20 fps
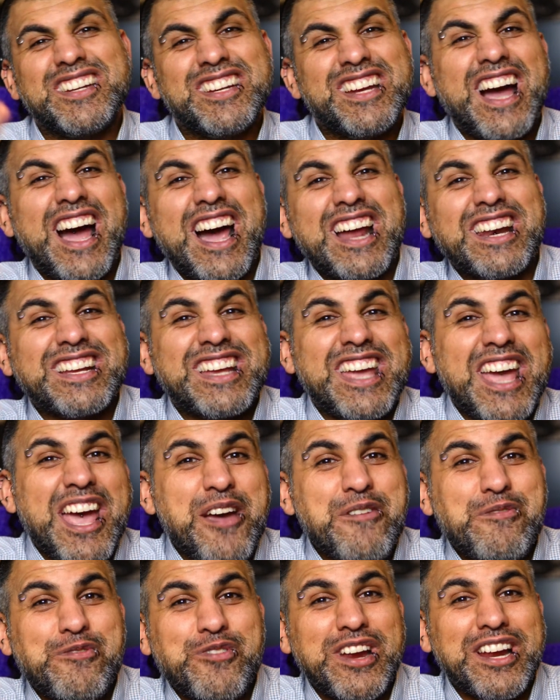kind of
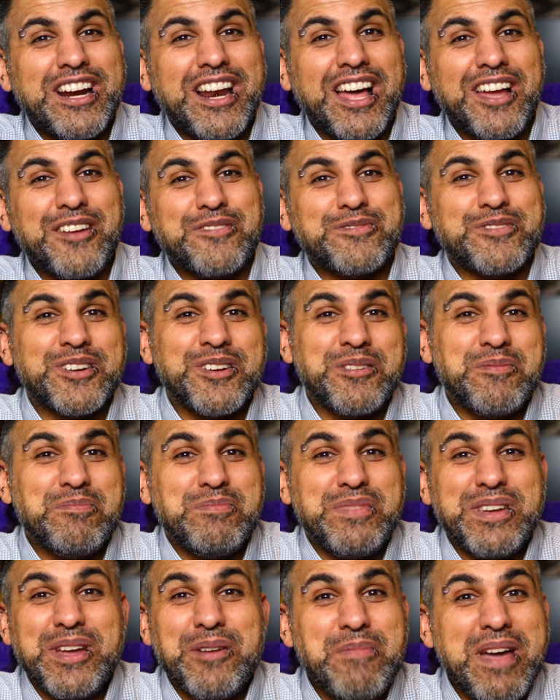carefree life.
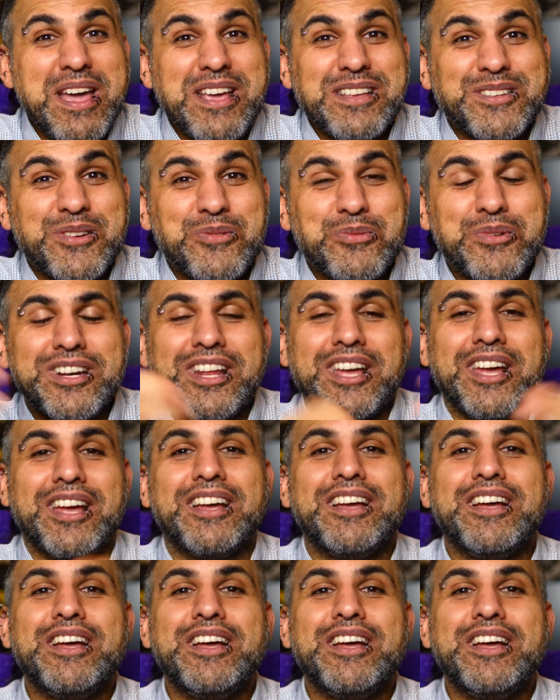Be amazing, wouldn't it?